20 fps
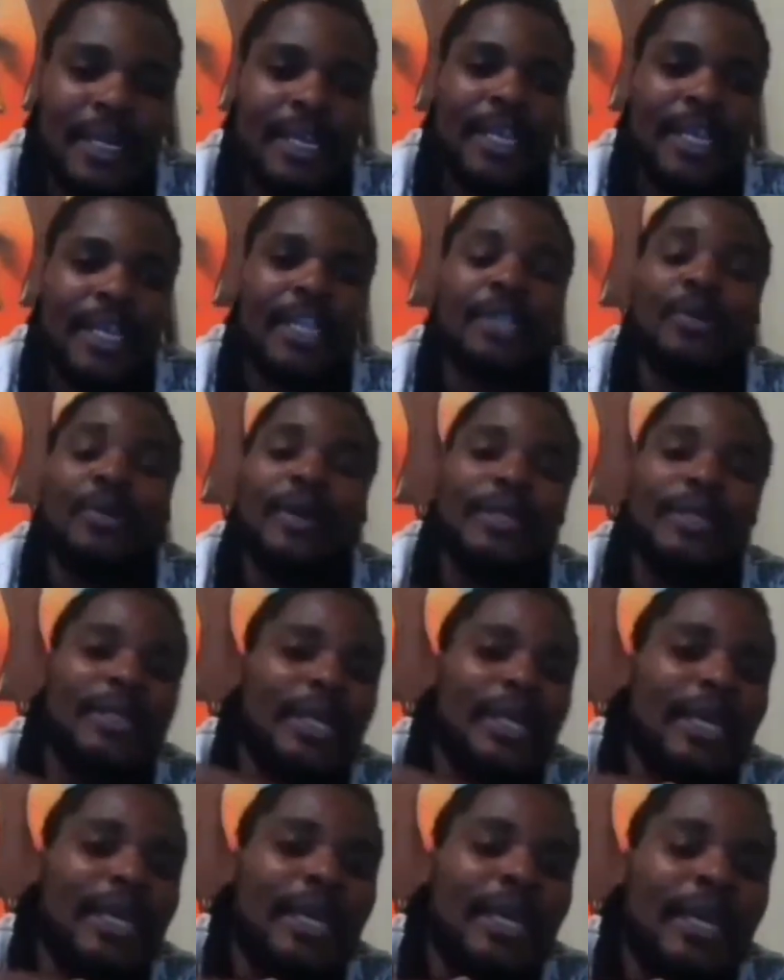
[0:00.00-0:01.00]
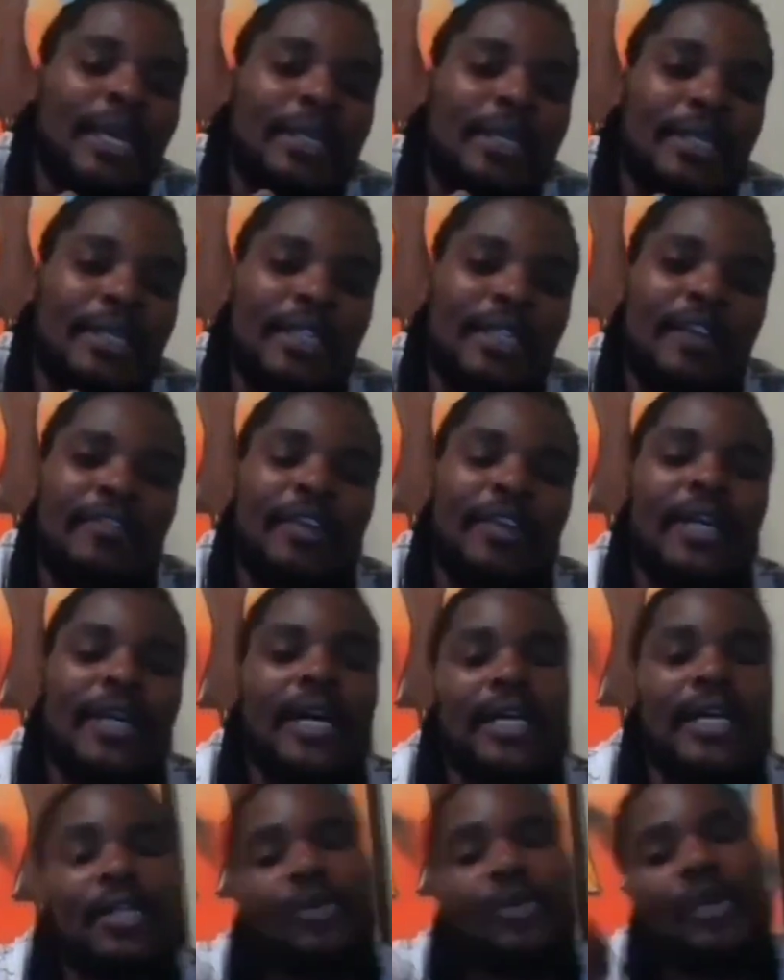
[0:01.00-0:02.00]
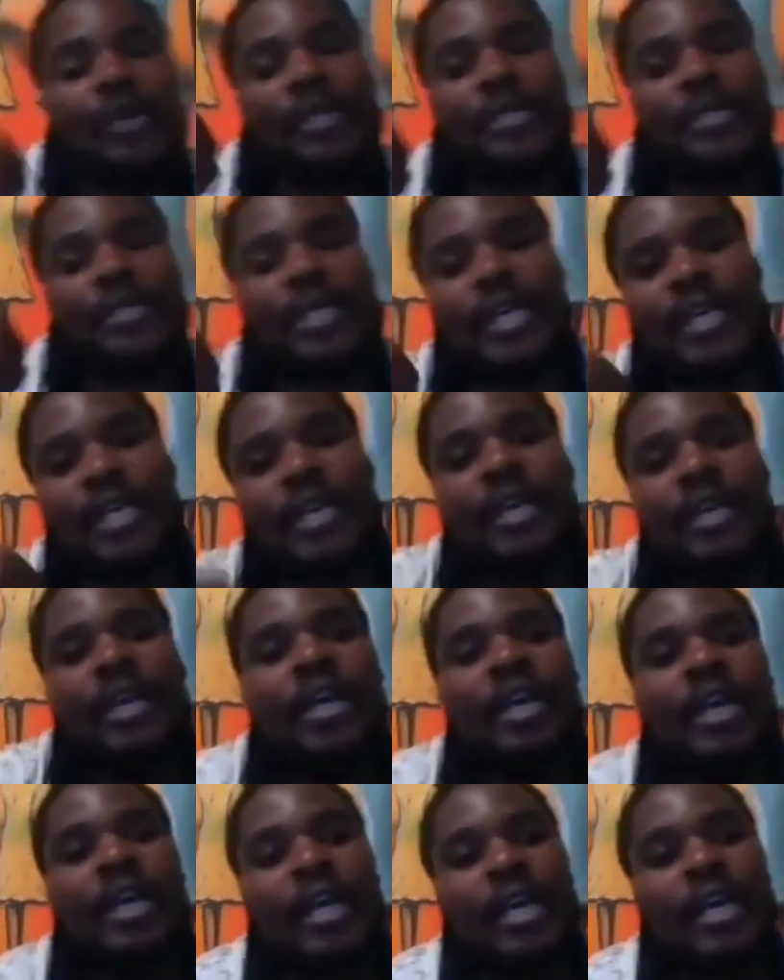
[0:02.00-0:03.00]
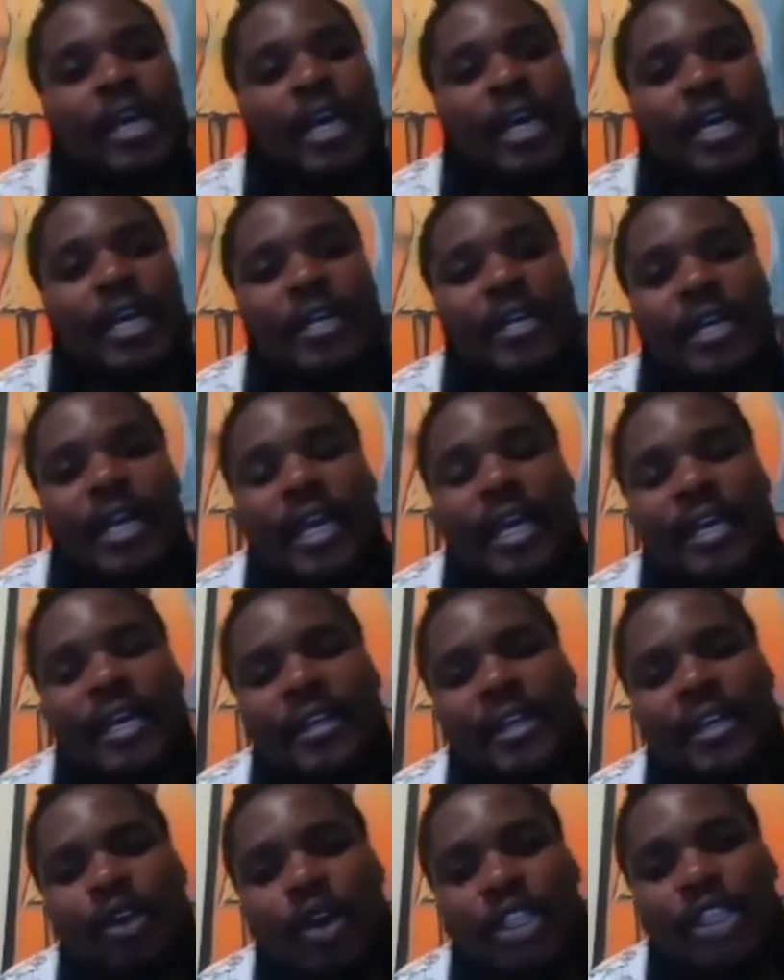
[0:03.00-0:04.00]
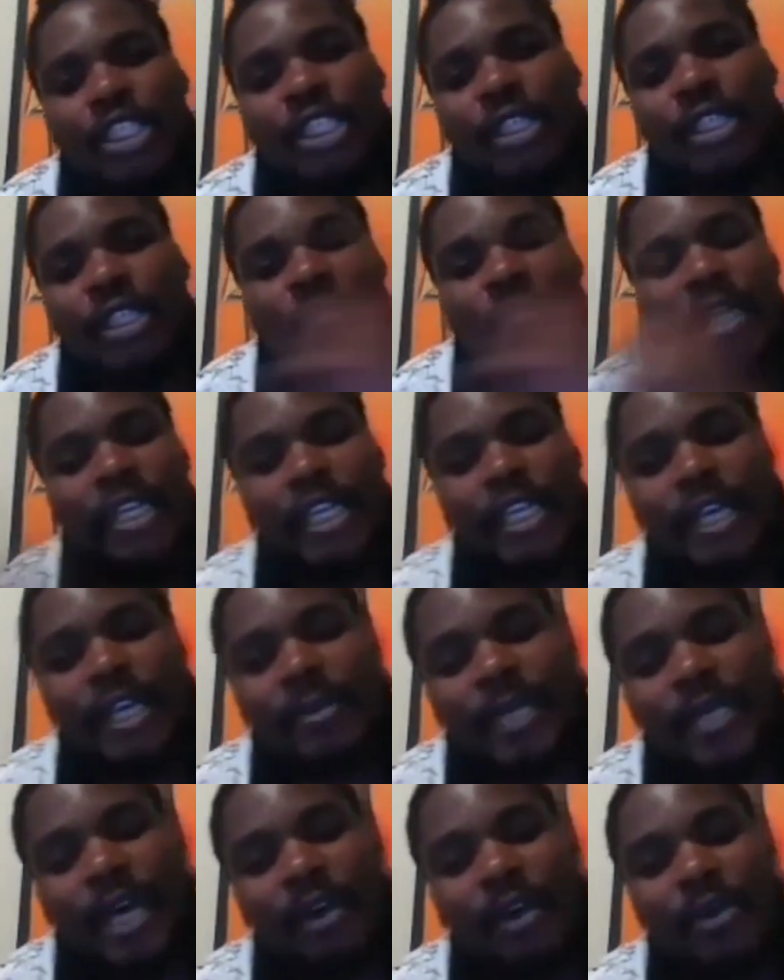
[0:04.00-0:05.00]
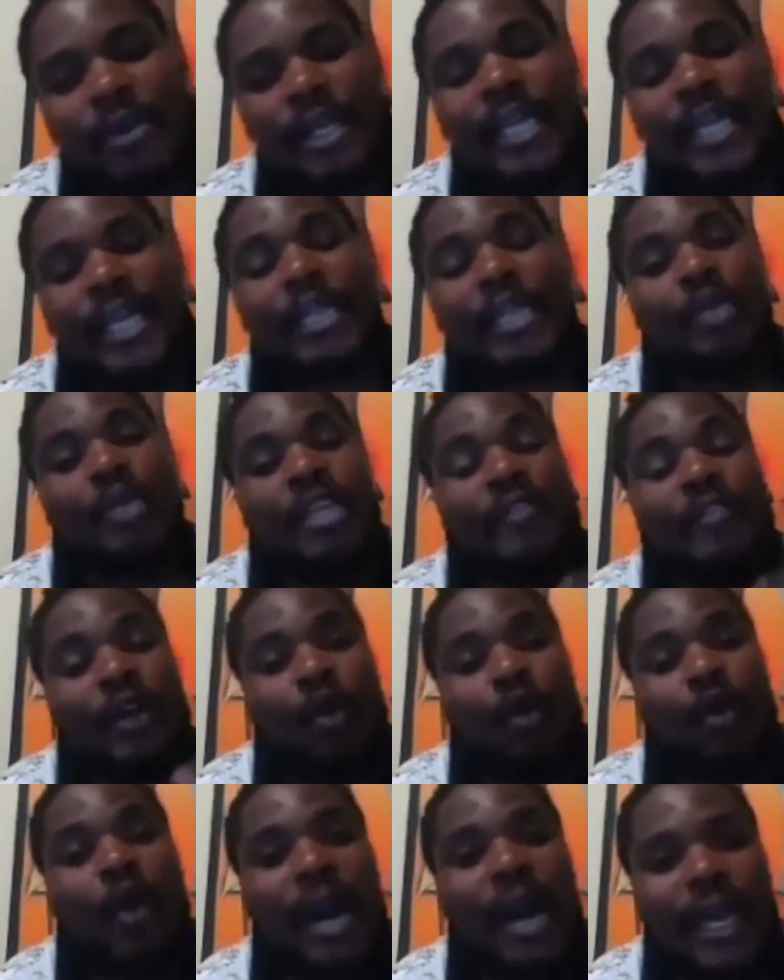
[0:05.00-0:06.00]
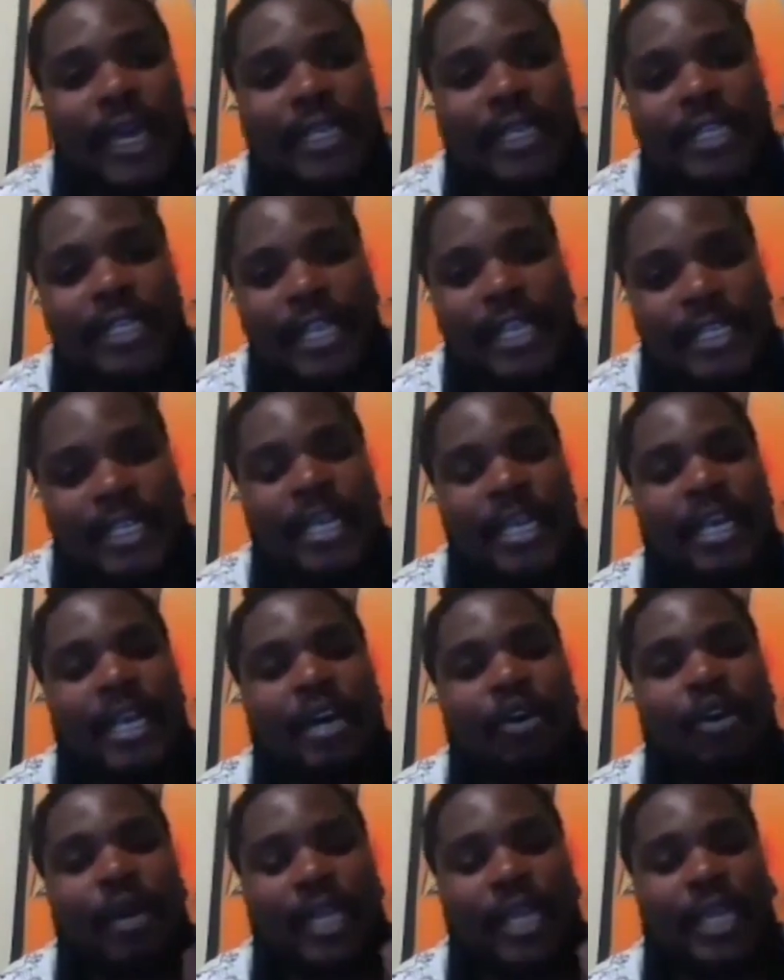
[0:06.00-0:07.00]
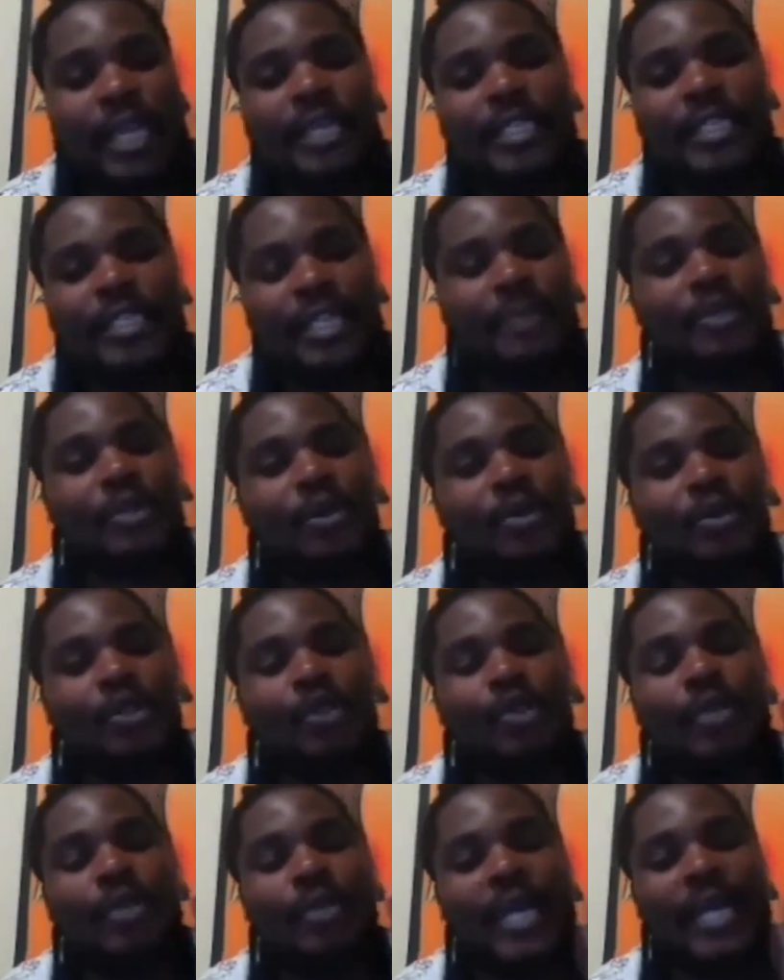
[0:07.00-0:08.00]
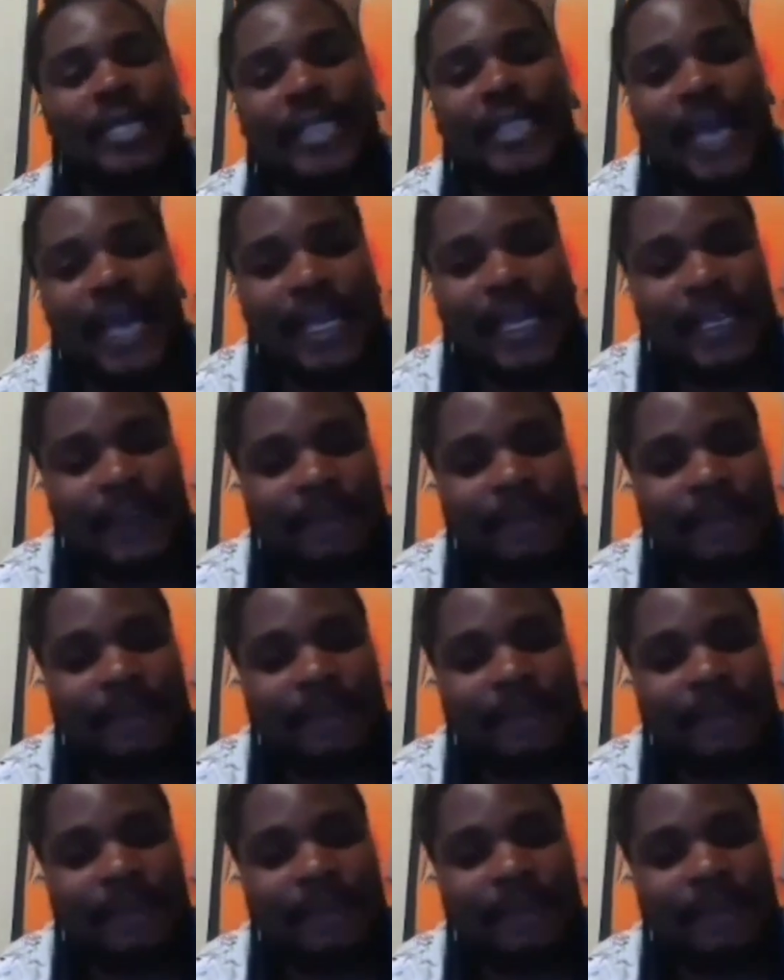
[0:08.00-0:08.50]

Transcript: It was South Africa. It was Henry Lodge in Cape Town had to give a go ahead that, okay, Jameson should attack.